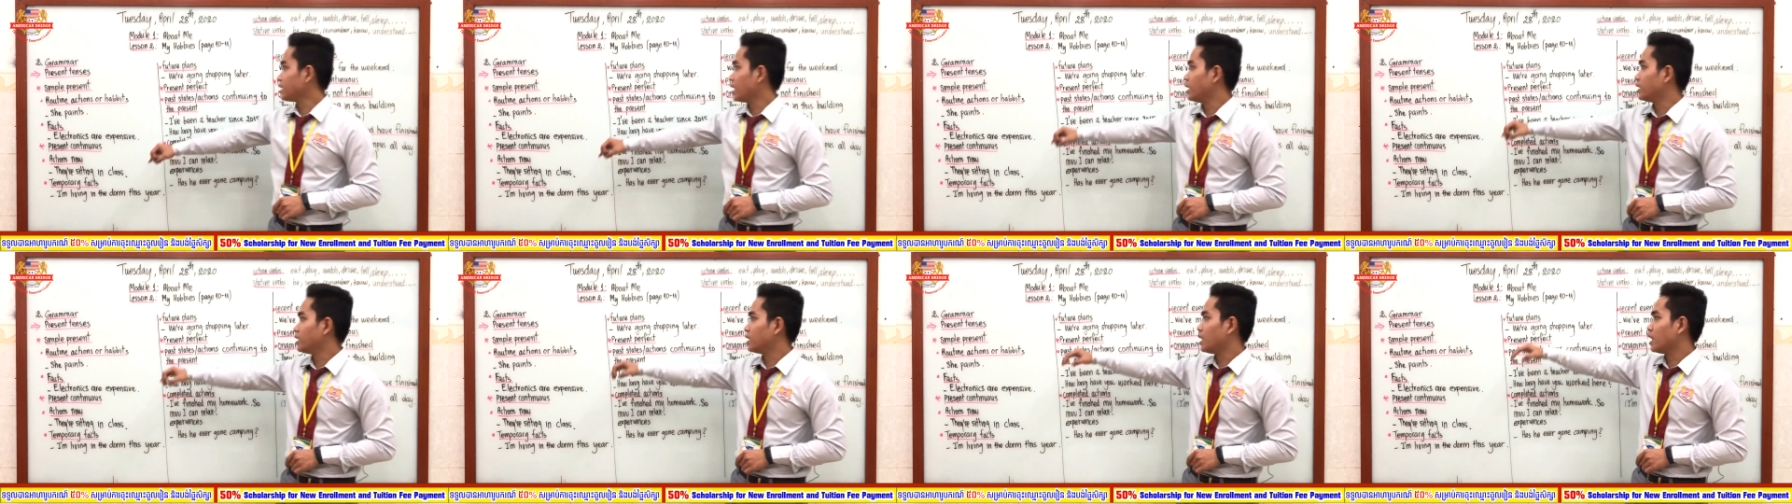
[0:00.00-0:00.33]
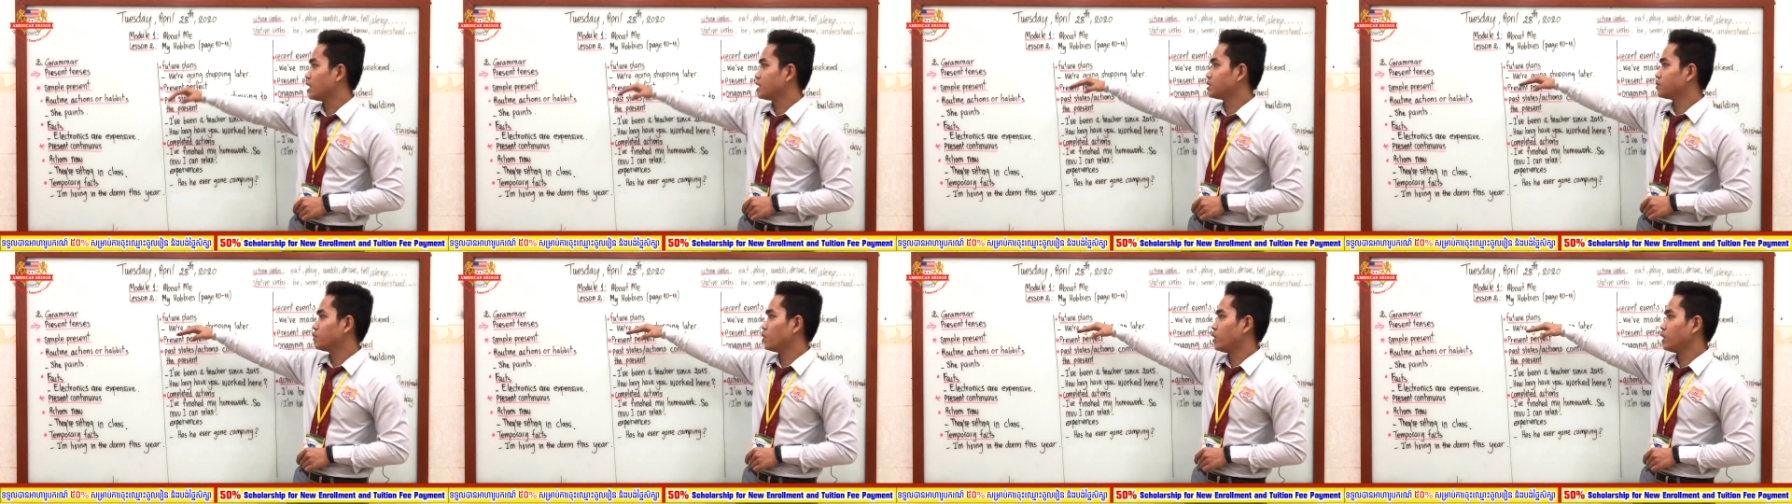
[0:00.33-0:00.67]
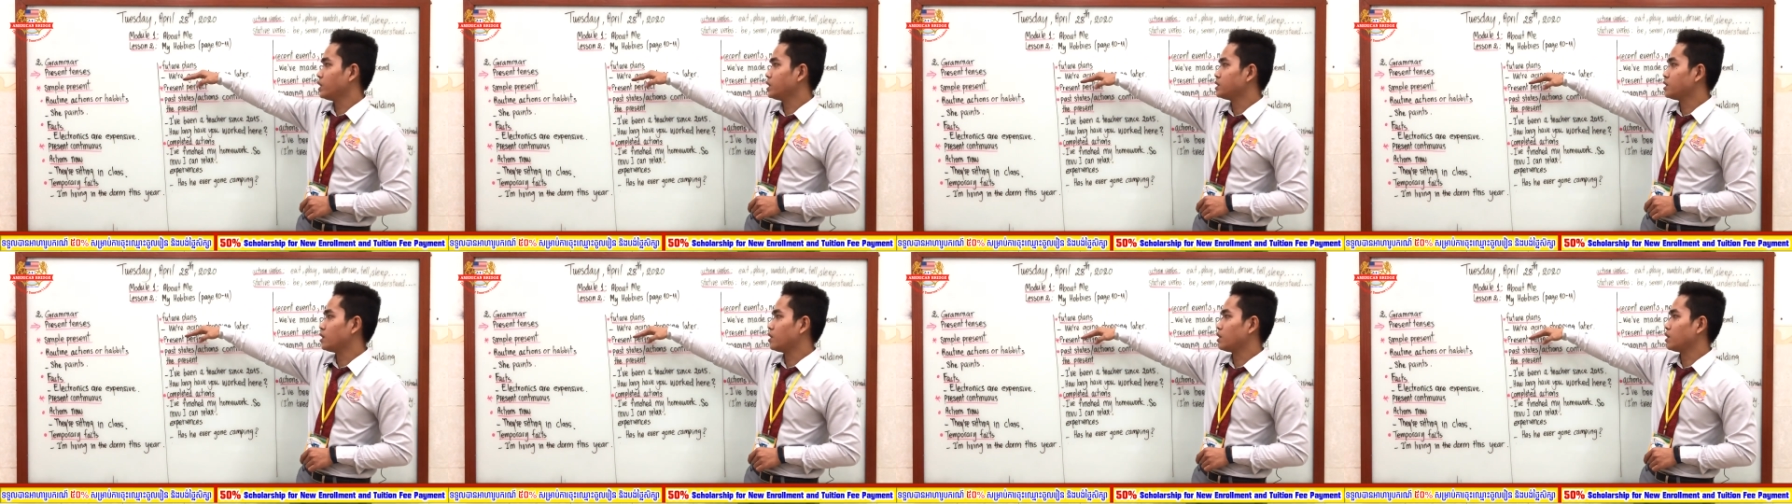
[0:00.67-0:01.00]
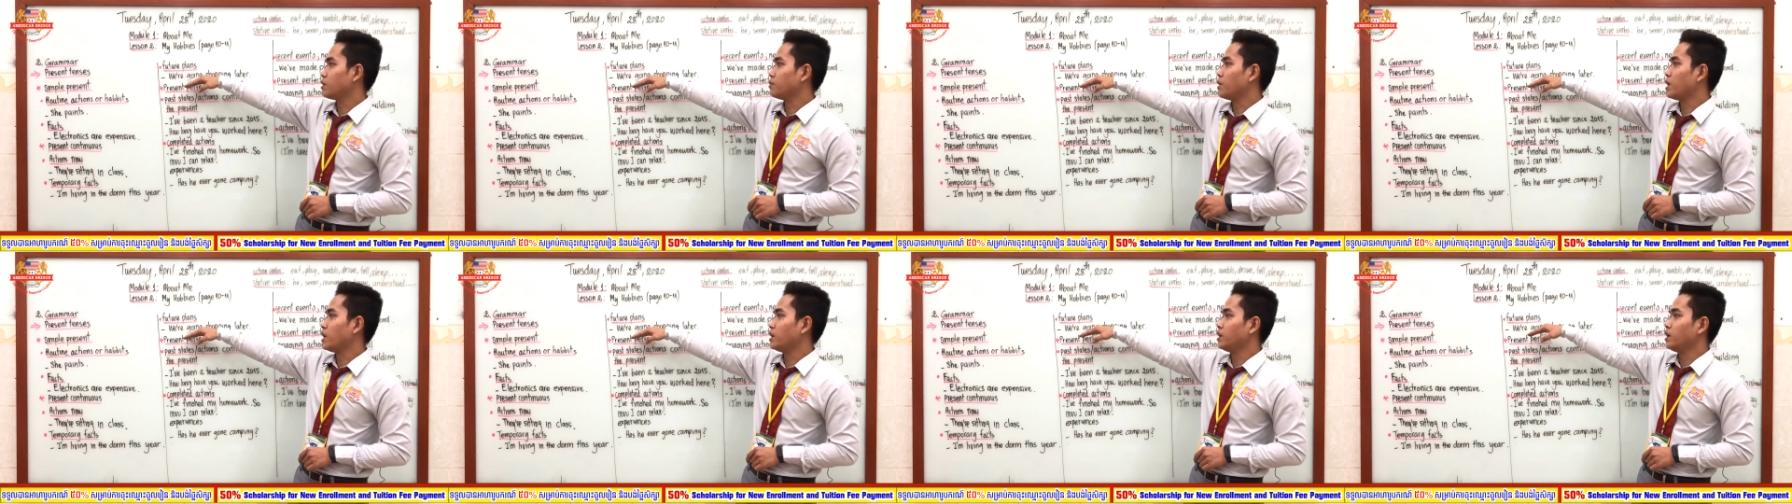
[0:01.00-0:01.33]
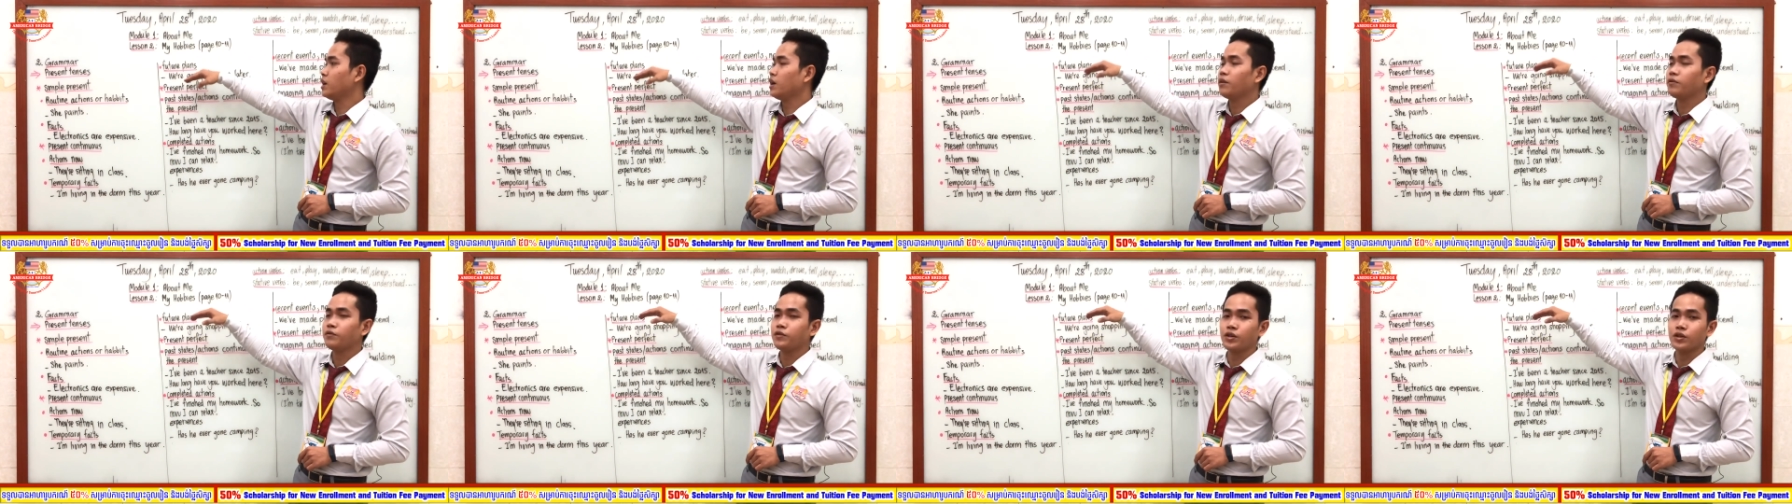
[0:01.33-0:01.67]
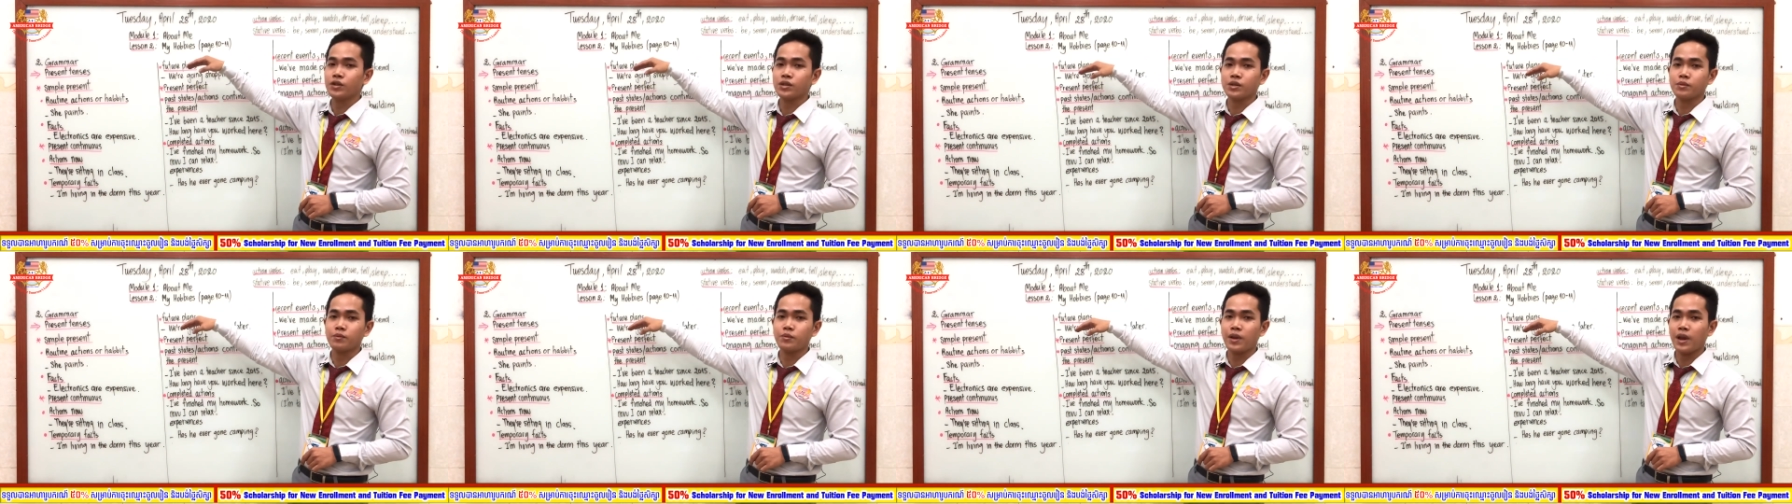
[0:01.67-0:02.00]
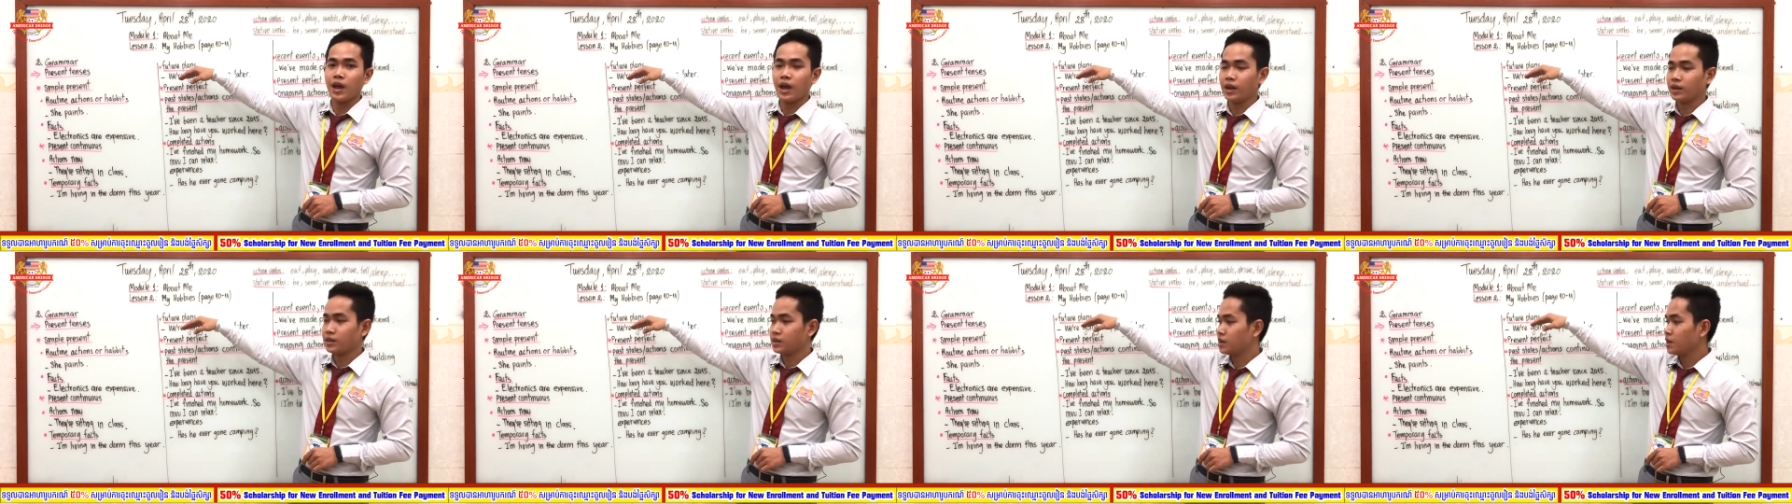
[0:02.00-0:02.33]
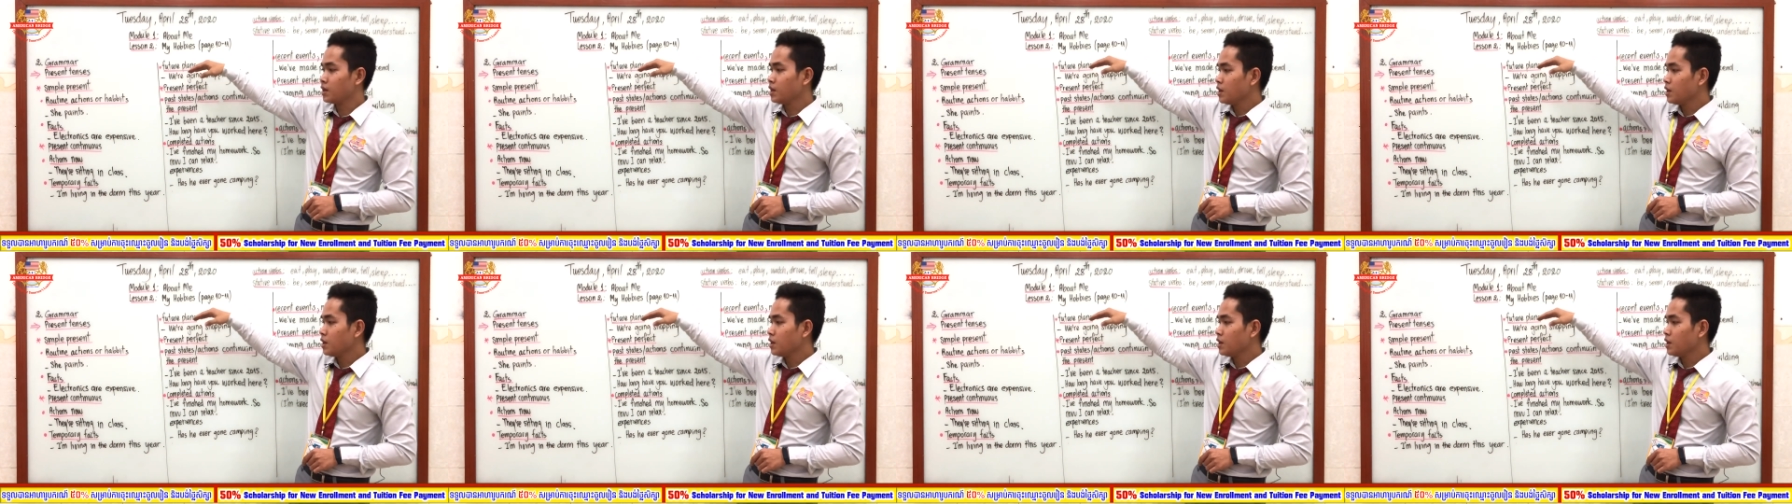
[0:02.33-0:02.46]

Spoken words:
and the last one is talking about the future plans.